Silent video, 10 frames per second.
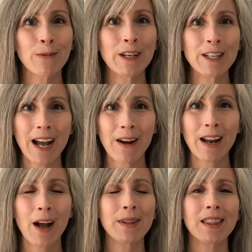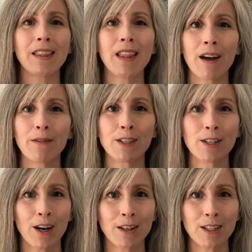Reach out. I would love to
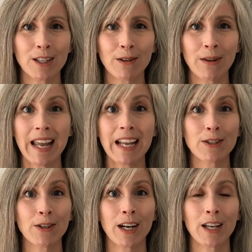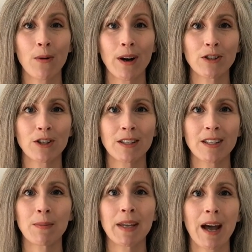talk to you, answer any questions,
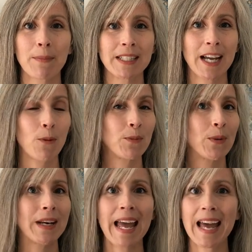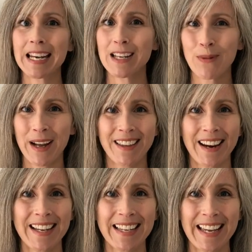and be happy to help you in any way that
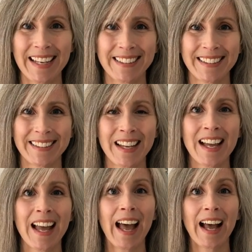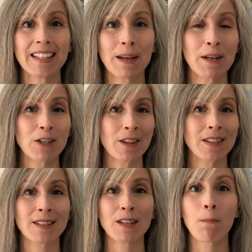I can. As I mentioned,
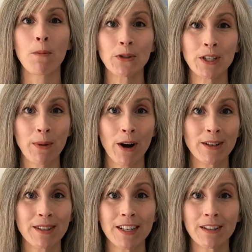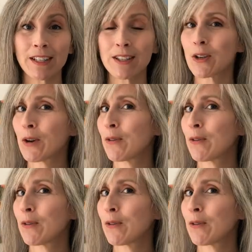this is a multi-part series, so